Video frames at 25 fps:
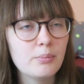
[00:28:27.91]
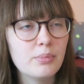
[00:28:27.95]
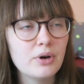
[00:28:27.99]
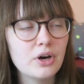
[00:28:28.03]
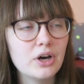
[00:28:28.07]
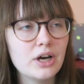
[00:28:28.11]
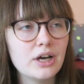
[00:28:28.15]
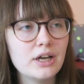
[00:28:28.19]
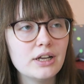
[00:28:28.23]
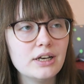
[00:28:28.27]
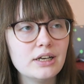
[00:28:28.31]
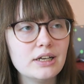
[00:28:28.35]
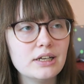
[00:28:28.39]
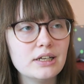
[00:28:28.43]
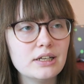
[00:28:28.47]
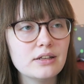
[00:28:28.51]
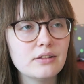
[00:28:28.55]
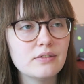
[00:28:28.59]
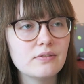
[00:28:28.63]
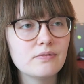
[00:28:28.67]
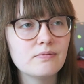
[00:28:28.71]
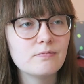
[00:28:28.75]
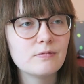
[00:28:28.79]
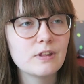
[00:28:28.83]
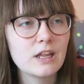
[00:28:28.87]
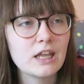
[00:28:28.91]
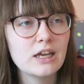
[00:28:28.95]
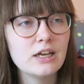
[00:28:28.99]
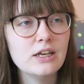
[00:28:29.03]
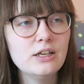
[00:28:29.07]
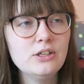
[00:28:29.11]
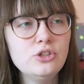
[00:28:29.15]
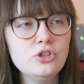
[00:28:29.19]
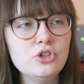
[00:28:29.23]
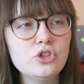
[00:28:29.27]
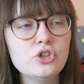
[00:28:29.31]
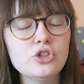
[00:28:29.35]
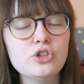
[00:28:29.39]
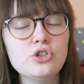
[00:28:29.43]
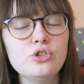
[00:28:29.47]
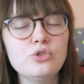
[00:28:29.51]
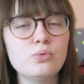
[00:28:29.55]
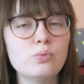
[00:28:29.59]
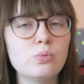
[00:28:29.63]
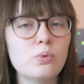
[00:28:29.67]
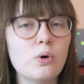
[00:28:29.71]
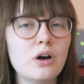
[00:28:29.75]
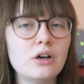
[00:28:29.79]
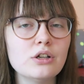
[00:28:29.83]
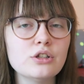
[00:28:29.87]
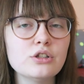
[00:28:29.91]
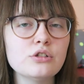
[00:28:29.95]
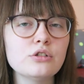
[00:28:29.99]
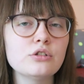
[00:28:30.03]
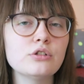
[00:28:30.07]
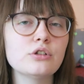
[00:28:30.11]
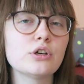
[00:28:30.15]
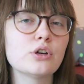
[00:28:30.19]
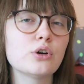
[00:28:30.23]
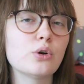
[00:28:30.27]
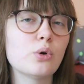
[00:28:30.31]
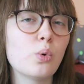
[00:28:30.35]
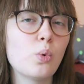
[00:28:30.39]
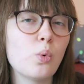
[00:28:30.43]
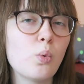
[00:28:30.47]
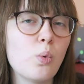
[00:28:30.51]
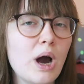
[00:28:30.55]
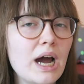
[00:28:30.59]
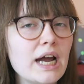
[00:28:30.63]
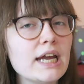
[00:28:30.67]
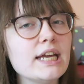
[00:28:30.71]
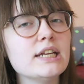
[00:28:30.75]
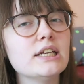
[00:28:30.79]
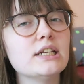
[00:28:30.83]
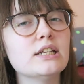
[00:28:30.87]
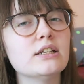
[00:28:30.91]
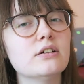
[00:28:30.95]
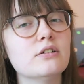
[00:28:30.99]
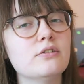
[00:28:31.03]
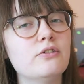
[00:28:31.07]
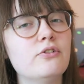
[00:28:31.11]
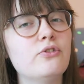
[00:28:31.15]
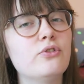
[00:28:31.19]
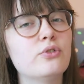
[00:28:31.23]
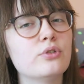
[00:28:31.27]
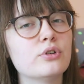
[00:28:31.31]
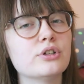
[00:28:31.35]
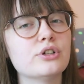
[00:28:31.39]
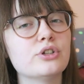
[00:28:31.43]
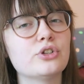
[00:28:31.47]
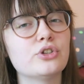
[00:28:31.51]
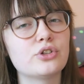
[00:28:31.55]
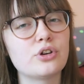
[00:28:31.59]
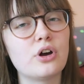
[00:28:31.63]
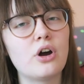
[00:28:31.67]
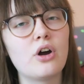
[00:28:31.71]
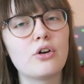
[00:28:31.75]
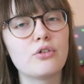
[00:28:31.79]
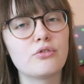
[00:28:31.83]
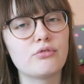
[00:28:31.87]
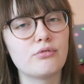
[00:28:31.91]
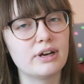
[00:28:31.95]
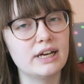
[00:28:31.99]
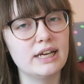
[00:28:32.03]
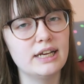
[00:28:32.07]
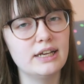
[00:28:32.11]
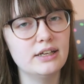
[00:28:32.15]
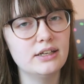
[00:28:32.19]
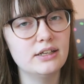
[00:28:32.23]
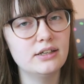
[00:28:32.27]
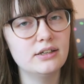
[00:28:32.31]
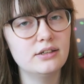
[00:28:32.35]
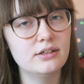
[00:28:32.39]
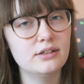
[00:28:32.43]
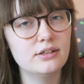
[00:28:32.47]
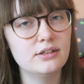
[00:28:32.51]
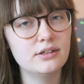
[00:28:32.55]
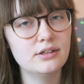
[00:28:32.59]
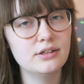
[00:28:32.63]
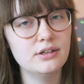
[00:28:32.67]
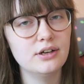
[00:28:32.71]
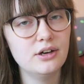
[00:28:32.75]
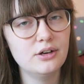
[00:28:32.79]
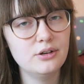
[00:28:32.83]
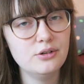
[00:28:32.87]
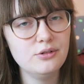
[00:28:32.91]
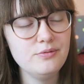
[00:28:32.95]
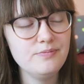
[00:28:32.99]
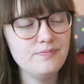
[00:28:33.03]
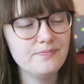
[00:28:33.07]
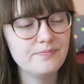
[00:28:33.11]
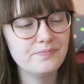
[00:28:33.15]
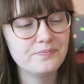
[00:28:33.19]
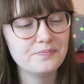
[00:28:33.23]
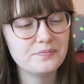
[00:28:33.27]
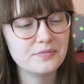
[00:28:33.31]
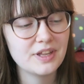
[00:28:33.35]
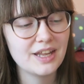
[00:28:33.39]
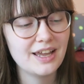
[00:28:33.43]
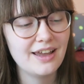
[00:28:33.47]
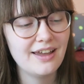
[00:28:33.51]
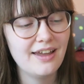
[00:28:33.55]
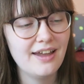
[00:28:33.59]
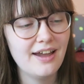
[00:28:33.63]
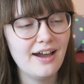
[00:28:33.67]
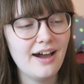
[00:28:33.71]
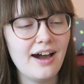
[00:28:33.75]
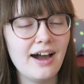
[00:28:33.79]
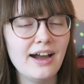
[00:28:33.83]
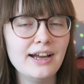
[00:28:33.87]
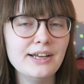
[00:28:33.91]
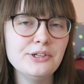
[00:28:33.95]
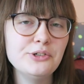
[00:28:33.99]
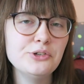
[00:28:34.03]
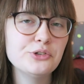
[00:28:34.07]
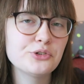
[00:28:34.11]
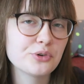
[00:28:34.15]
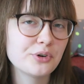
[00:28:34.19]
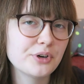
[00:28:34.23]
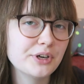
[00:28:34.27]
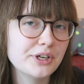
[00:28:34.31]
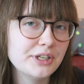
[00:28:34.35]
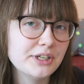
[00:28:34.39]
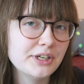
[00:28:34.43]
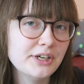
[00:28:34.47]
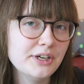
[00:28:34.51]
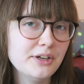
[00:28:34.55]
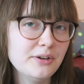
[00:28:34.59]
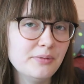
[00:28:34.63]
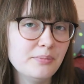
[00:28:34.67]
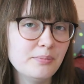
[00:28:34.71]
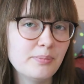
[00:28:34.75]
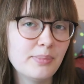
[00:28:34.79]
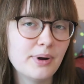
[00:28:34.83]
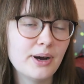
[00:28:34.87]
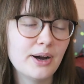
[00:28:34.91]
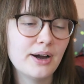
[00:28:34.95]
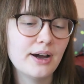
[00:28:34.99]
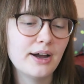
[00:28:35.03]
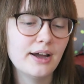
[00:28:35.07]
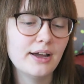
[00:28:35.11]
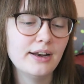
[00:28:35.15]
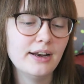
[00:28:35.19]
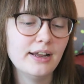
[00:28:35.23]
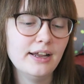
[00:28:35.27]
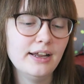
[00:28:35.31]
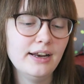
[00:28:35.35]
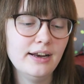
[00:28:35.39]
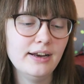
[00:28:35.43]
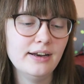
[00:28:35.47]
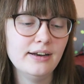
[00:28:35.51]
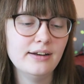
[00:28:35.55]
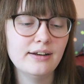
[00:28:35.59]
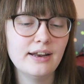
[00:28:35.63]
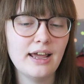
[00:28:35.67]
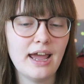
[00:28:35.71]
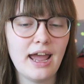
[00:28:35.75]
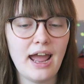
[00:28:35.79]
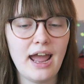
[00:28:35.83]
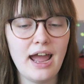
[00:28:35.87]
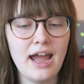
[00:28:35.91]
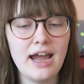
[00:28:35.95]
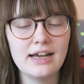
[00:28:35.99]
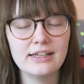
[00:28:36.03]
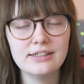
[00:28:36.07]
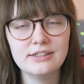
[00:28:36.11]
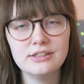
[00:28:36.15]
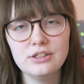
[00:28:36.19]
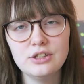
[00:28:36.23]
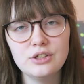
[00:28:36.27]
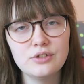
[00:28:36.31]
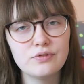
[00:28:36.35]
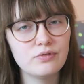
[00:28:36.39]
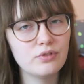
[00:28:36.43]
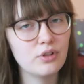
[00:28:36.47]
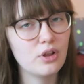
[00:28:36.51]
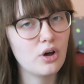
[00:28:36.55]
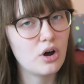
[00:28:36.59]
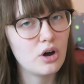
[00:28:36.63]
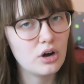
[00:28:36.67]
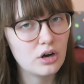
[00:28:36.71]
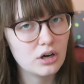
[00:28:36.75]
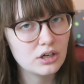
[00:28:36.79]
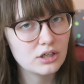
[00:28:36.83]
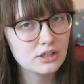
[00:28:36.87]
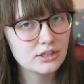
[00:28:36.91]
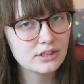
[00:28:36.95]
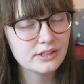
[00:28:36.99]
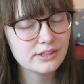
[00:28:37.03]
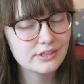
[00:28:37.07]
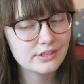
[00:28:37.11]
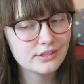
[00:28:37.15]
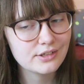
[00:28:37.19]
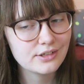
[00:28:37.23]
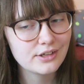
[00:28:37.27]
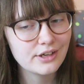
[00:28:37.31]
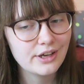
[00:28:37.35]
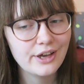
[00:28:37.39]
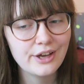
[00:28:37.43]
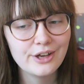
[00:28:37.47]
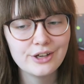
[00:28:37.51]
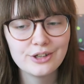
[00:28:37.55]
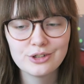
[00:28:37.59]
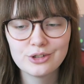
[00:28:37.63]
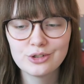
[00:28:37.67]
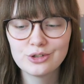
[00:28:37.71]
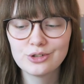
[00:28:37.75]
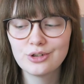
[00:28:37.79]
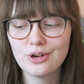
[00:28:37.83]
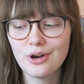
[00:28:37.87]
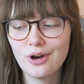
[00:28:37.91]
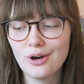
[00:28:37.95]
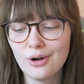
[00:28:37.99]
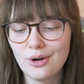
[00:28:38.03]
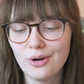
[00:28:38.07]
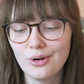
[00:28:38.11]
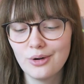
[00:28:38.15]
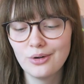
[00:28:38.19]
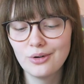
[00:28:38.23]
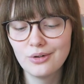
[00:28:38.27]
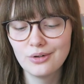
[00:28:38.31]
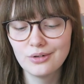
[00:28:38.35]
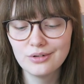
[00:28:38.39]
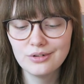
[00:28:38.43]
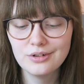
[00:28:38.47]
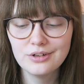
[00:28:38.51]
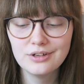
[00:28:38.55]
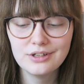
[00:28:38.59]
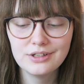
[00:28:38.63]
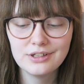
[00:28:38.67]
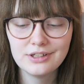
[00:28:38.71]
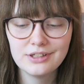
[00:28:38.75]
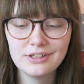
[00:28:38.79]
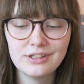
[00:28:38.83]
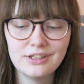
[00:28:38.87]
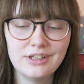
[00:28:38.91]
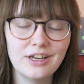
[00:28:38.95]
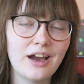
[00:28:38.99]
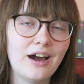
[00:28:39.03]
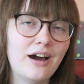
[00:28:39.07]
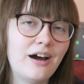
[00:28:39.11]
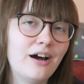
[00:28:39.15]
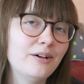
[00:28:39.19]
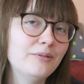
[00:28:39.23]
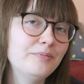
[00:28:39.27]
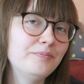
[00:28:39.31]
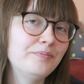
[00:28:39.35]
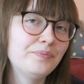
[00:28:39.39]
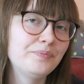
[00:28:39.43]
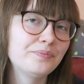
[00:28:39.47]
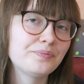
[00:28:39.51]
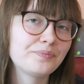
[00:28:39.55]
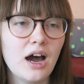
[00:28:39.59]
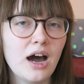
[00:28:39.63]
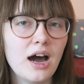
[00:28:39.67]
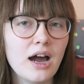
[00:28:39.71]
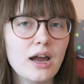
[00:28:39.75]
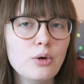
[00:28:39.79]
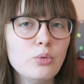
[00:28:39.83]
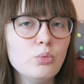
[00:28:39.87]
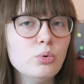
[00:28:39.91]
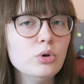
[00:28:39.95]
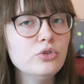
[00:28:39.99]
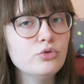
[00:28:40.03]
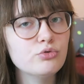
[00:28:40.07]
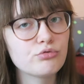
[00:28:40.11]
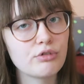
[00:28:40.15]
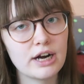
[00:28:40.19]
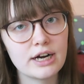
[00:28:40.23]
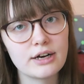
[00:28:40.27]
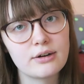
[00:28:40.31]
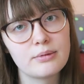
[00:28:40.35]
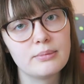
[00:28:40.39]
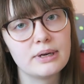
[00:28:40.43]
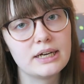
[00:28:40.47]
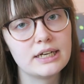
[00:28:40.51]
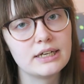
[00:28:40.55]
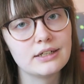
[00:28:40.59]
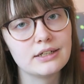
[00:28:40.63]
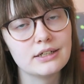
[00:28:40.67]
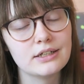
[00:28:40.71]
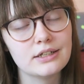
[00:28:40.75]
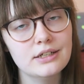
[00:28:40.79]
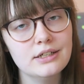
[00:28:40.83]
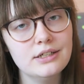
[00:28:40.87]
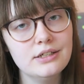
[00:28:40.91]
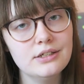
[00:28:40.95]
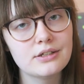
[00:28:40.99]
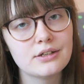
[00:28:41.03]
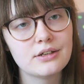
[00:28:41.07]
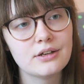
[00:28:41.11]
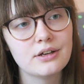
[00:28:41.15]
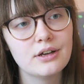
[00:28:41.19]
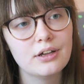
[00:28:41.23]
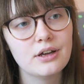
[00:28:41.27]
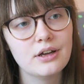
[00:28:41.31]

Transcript: But it just wasn't quite a 4 star read, you know? I enjoyed it, but it has its flaws. So yeah, I would recommend it